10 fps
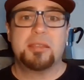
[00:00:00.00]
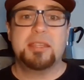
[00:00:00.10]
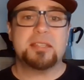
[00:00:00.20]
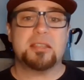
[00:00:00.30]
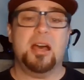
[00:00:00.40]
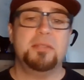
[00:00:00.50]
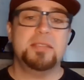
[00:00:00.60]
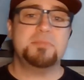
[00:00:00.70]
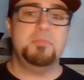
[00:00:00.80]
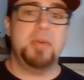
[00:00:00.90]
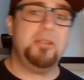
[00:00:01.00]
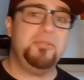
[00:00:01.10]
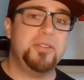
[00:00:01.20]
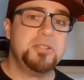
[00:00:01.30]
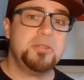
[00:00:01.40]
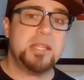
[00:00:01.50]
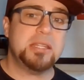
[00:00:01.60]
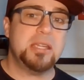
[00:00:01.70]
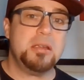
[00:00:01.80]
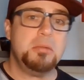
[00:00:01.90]
This, this metal filter right
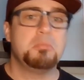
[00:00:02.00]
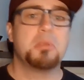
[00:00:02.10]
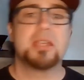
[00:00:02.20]
there